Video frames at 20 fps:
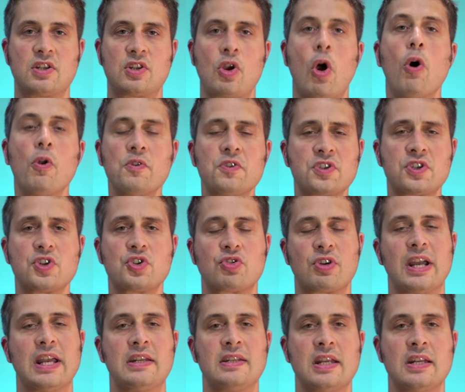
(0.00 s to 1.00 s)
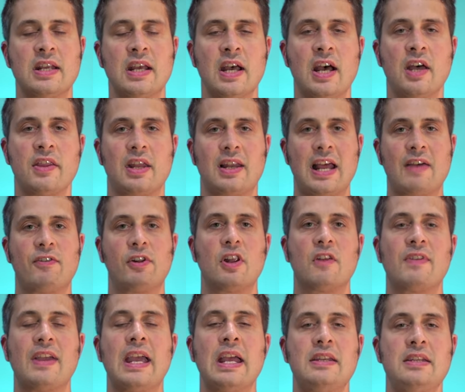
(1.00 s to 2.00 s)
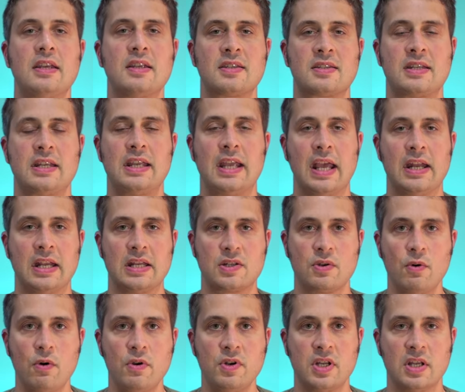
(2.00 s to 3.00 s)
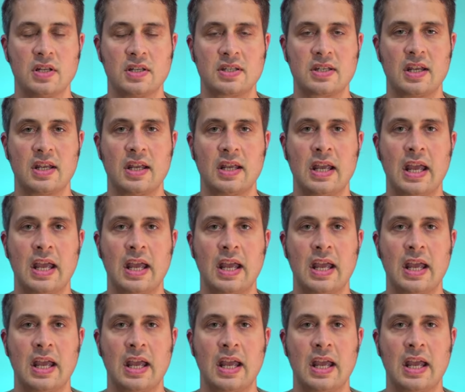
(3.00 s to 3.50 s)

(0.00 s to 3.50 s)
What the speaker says: concentrated the level of idiocy in his audience,